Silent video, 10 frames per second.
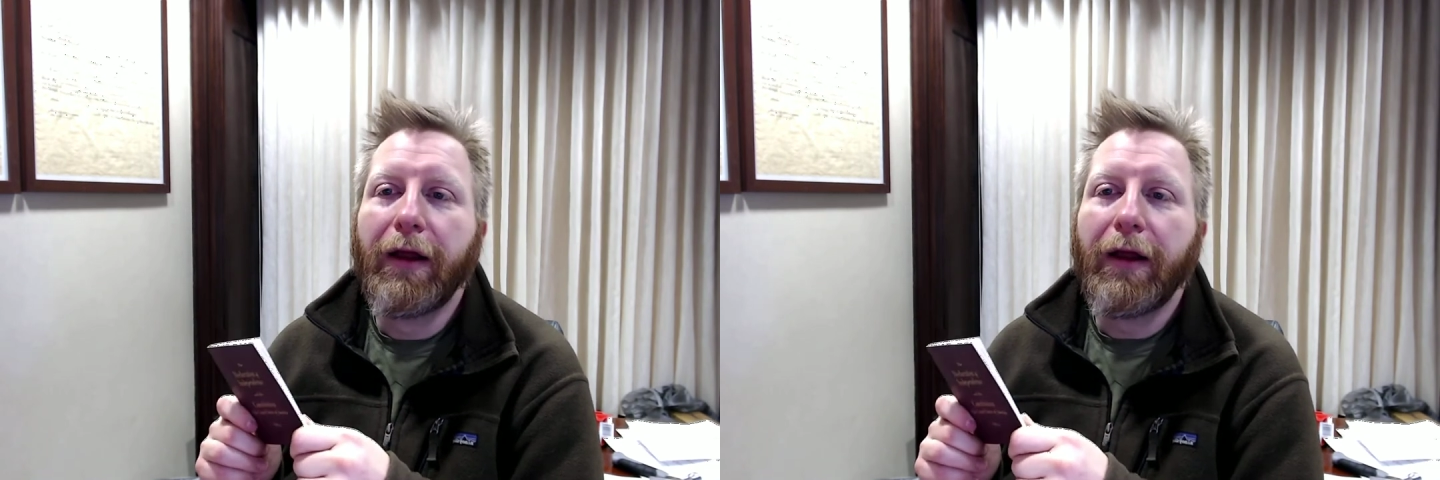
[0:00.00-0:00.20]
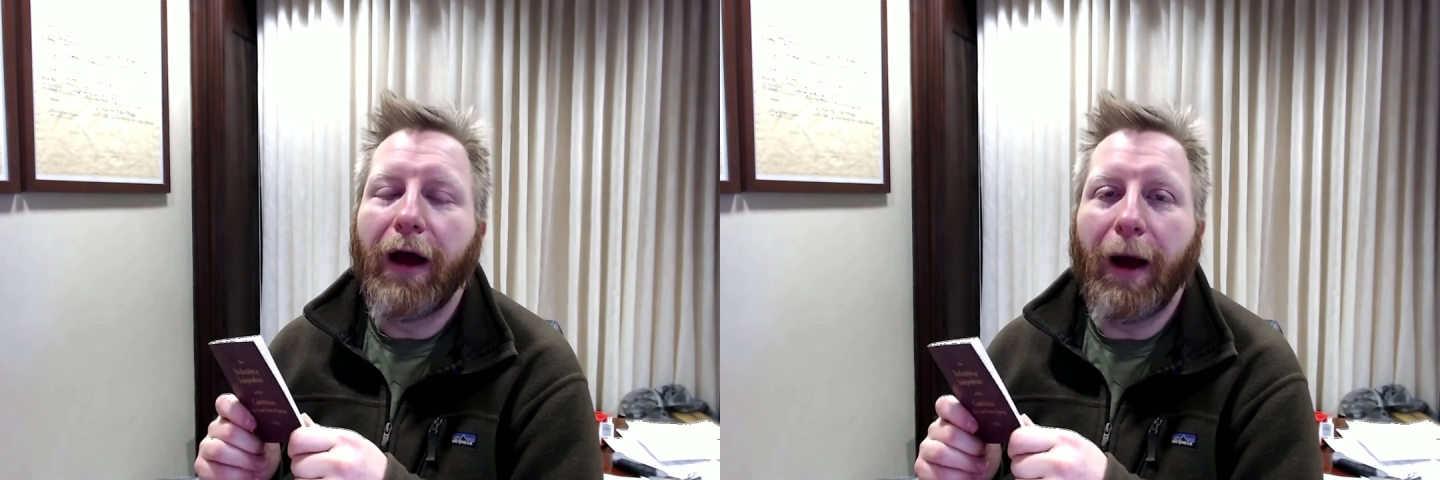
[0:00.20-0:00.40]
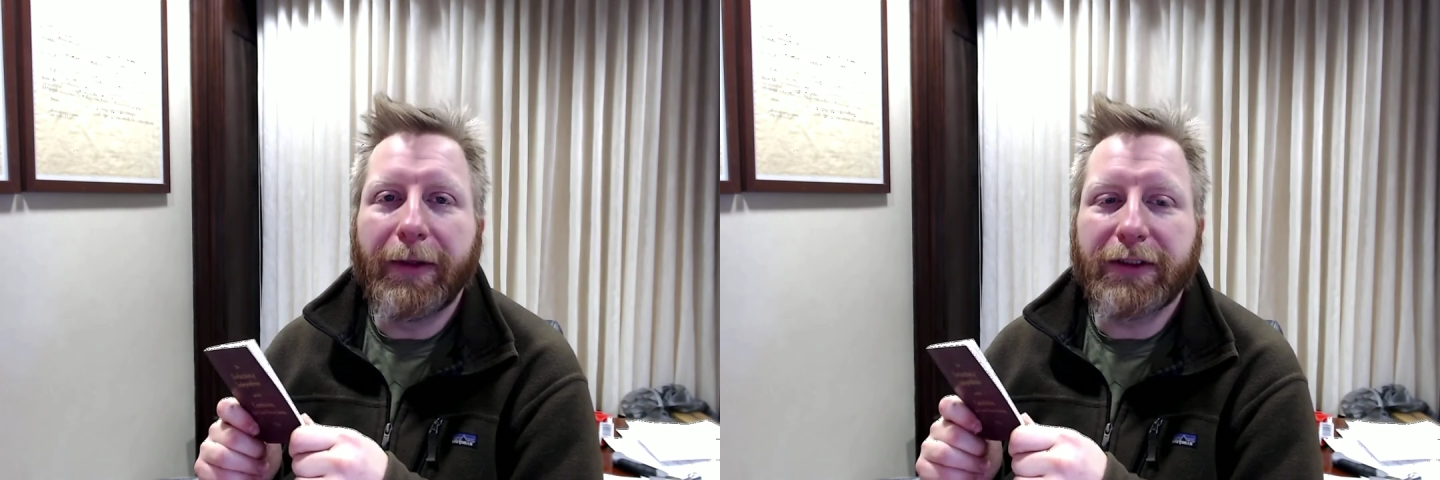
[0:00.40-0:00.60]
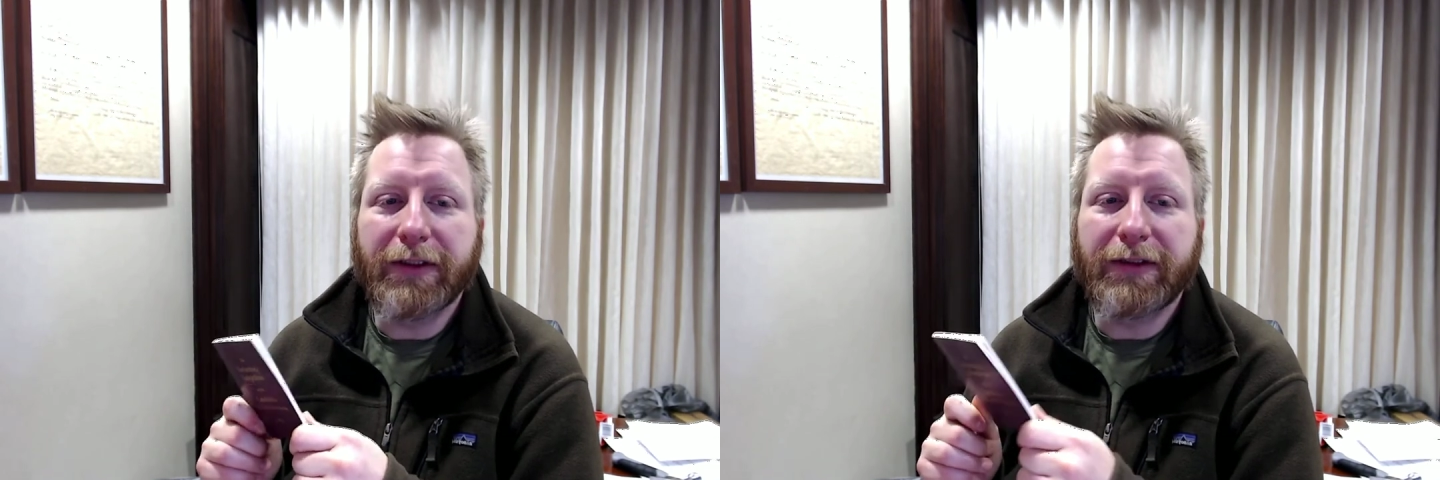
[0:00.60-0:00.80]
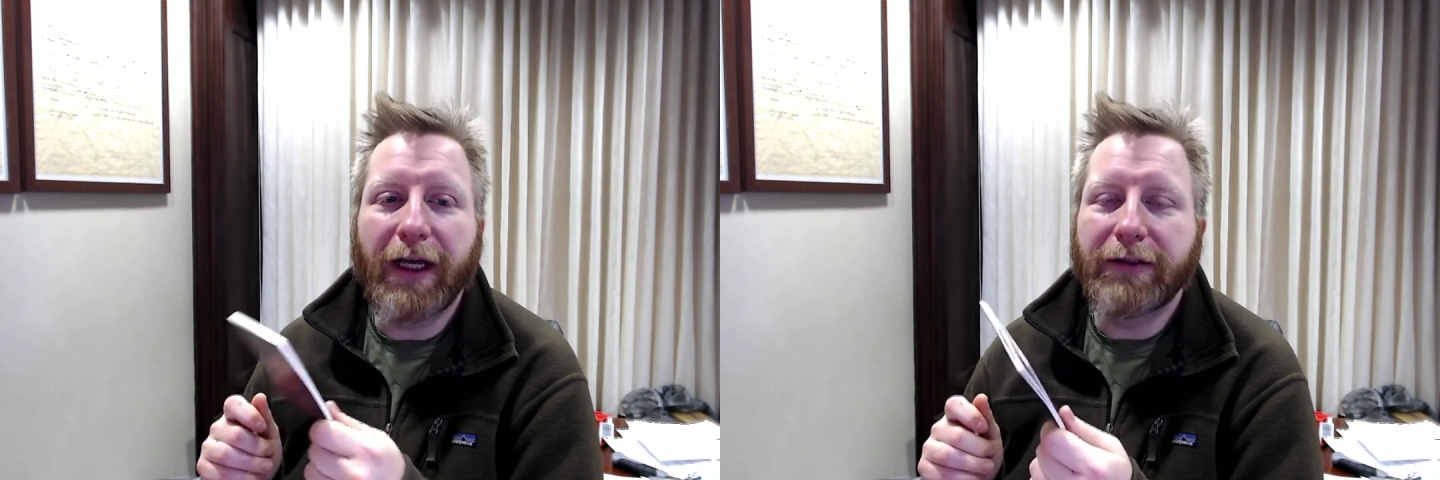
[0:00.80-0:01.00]
It just
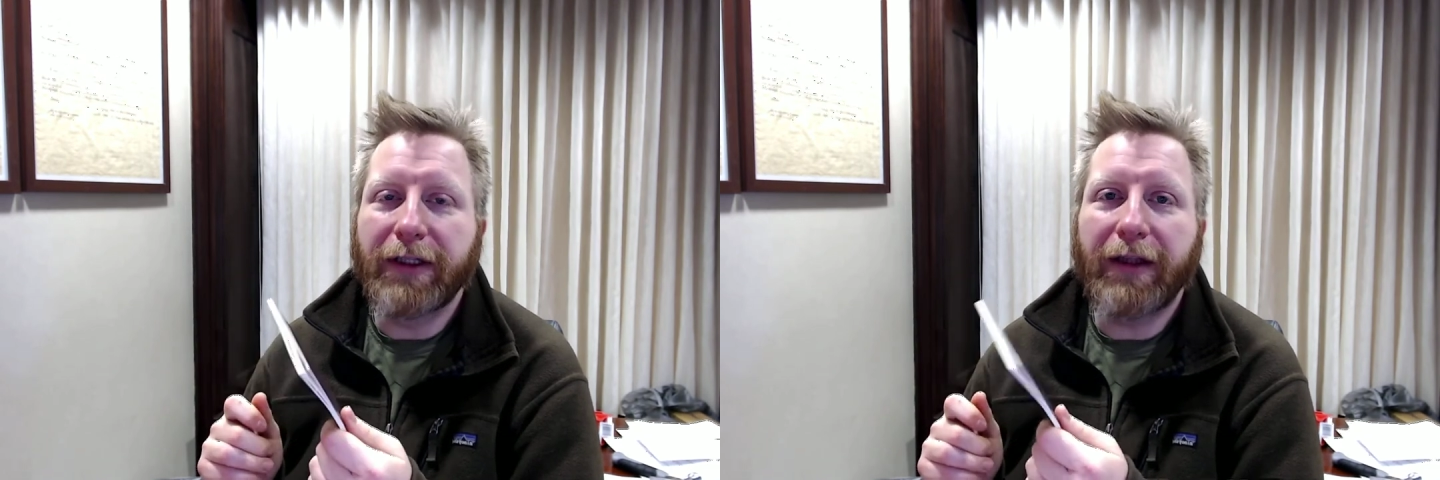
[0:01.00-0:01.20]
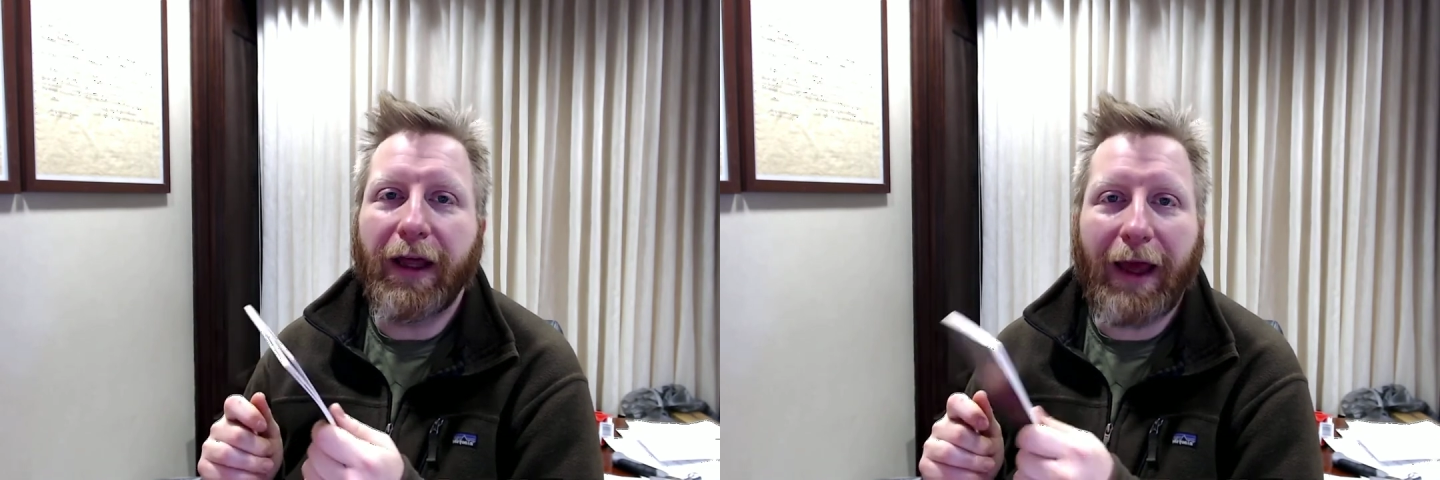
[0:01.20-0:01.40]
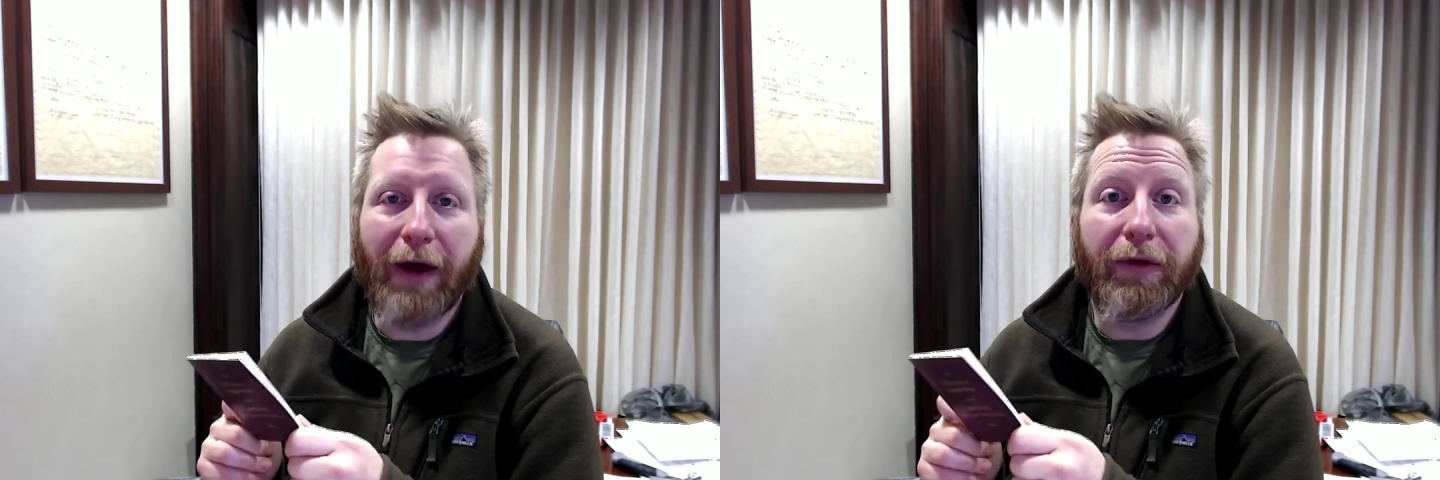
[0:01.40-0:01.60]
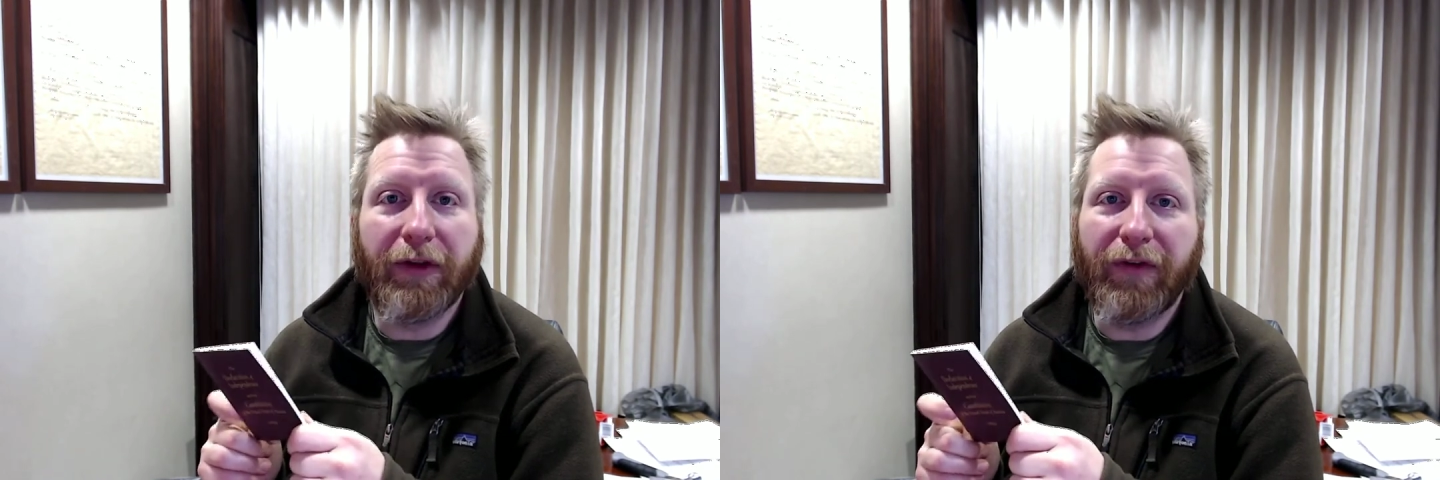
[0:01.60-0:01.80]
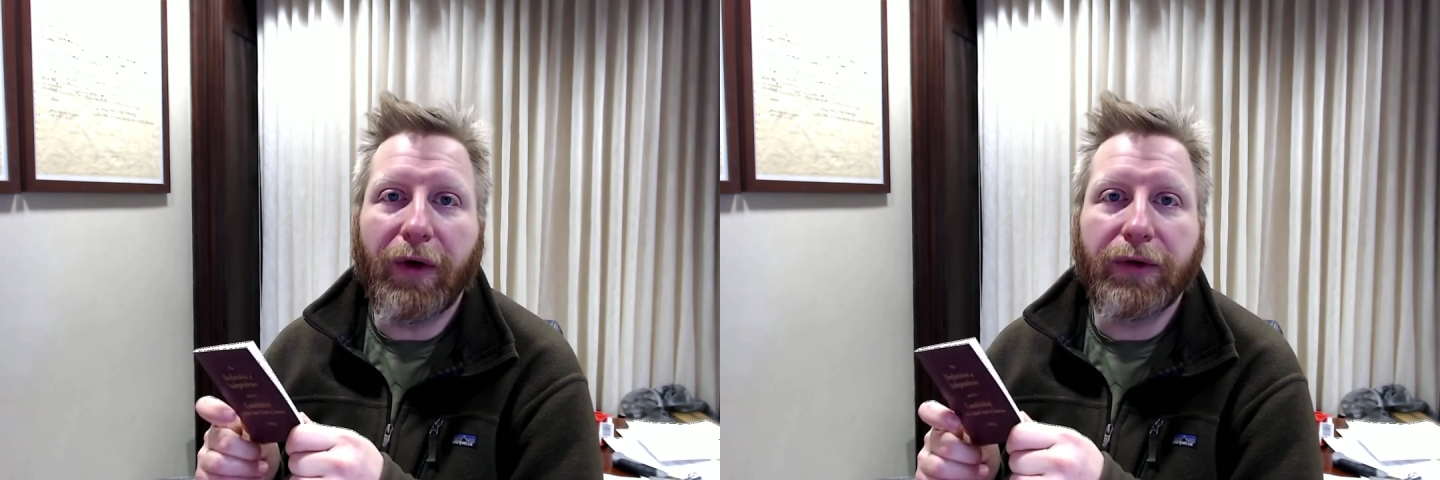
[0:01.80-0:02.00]
says that they count the
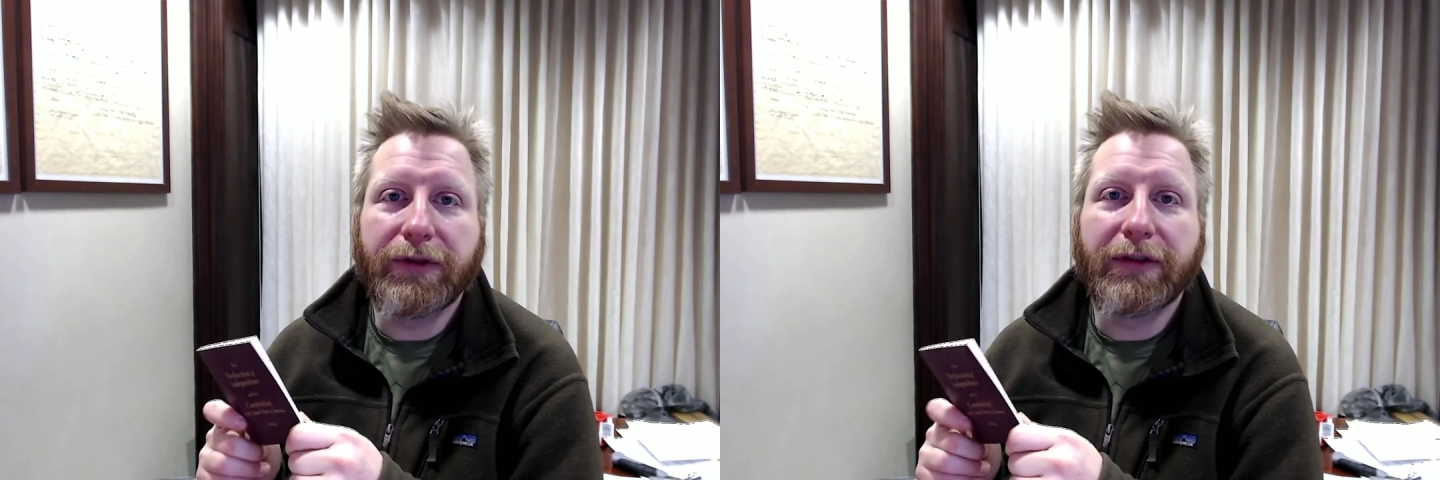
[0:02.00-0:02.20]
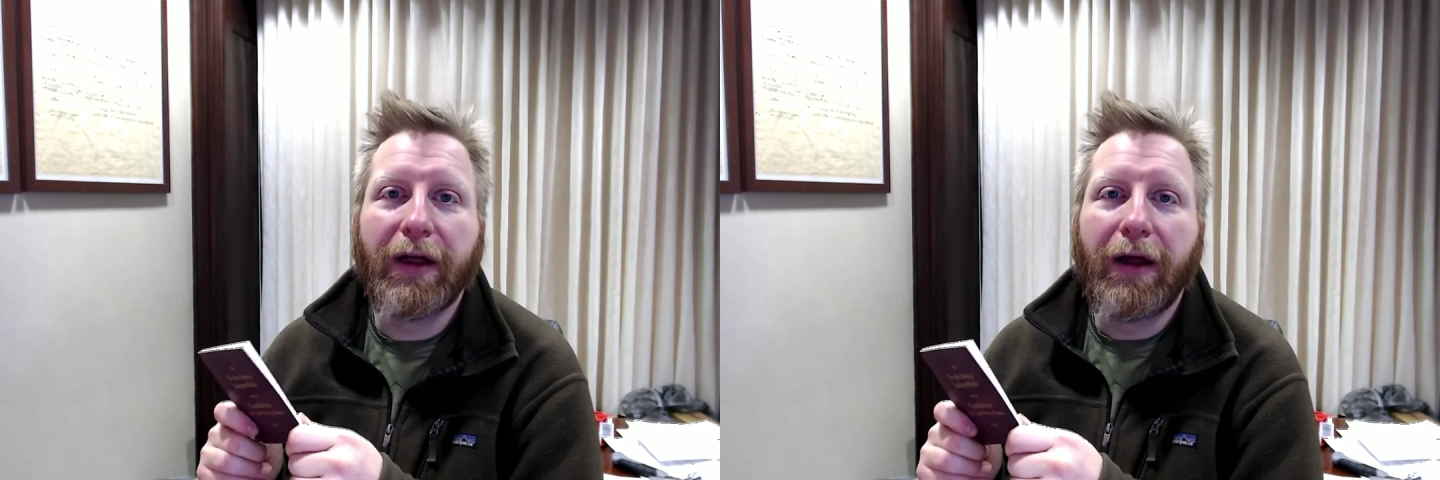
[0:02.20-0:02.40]
votes.